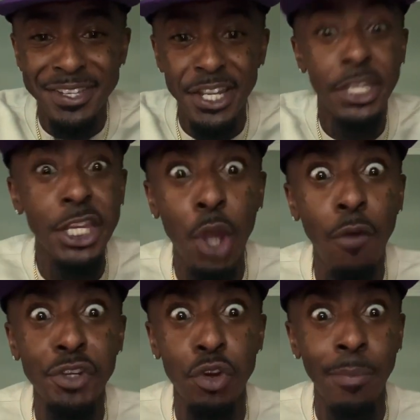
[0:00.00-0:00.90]
It's like, yes,
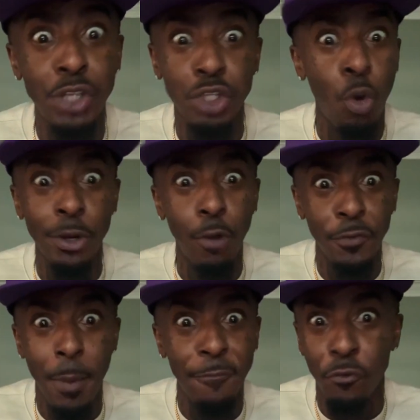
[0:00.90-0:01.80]
officer, I'm just going
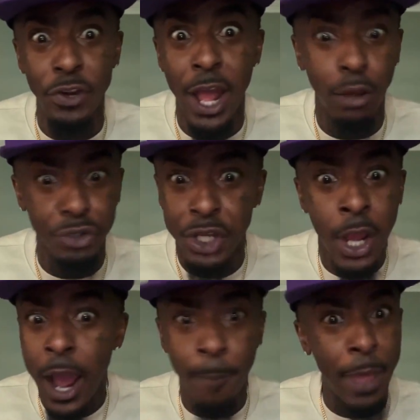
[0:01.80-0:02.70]
over to my friend's house.
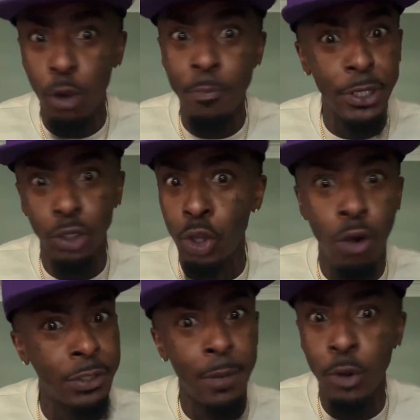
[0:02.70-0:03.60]
I'm not going to be here
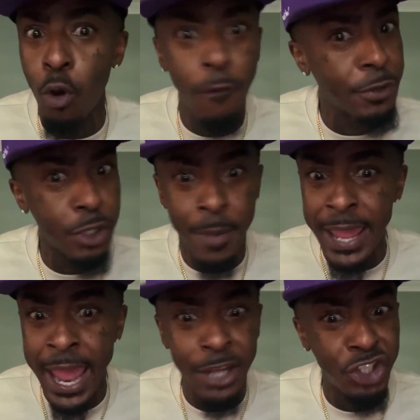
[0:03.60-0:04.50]
long. Then I'm going to go over to my
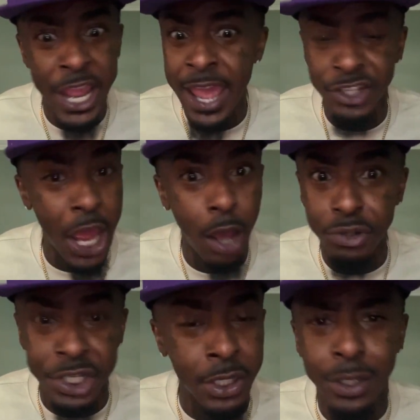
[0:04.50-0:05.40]
Aunt Jan's
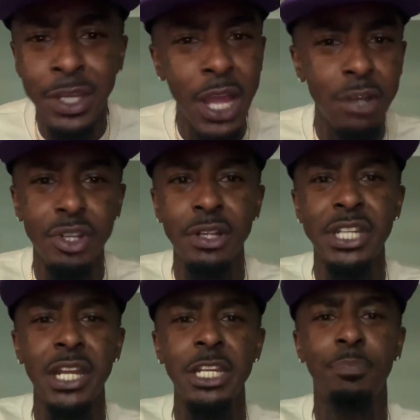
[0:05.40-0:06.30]
house. And y'all start
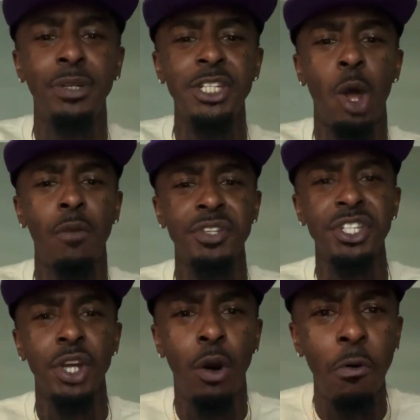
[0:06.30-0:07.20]
telling these police
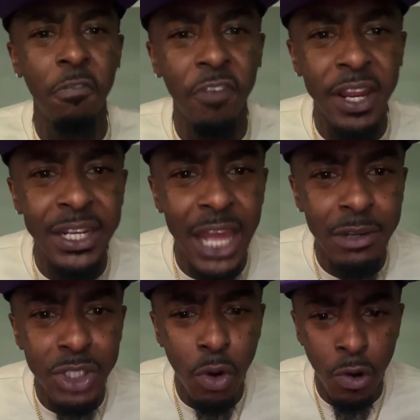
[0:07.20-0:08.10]
officers your whole fucking
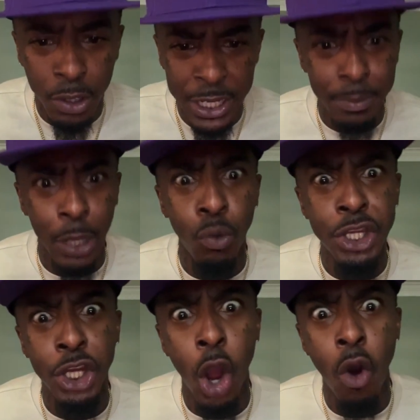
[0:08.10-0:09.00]
life story. They be like, where
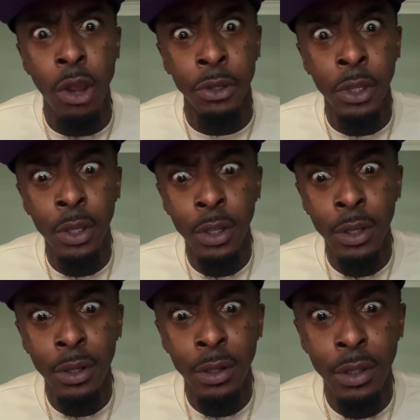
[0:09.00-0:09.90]
you going?
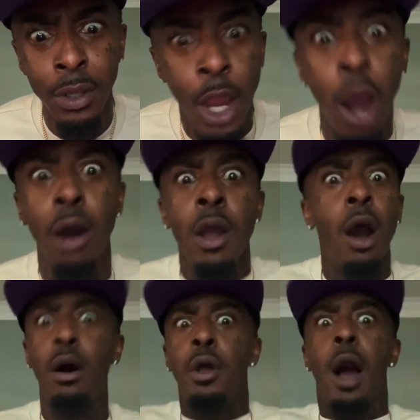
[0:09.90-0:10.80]

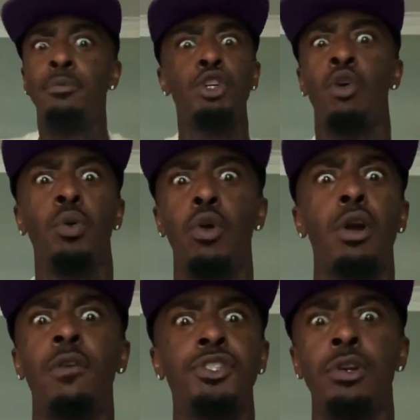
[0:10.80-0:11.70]
Oh, I'm just going to
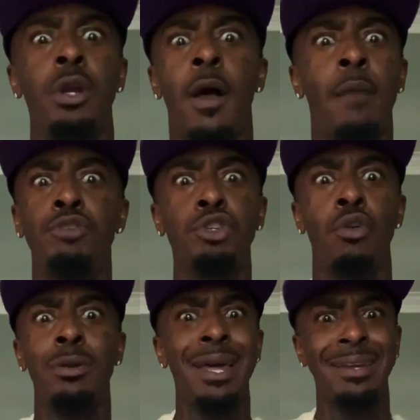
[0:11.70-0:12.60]
work, officer. I'm just
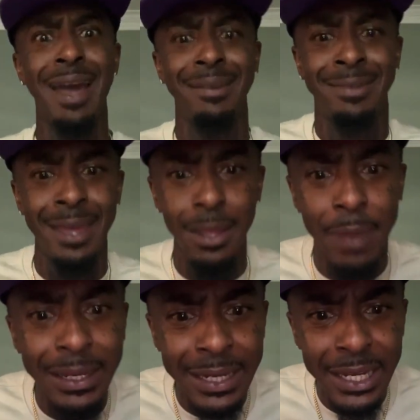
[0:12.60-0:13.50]
going, like, God
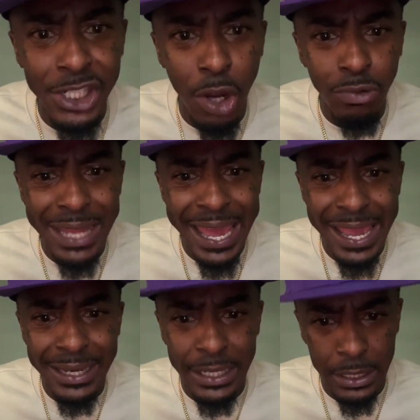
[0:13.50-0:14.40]
damn it. Like, that's your
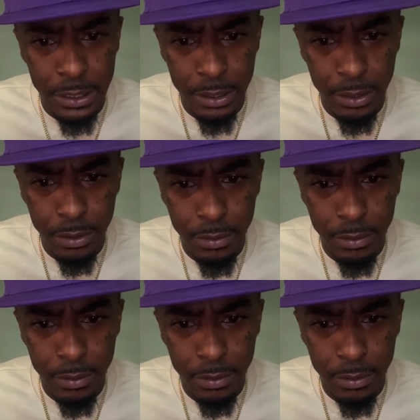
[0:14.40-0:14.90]
daddy.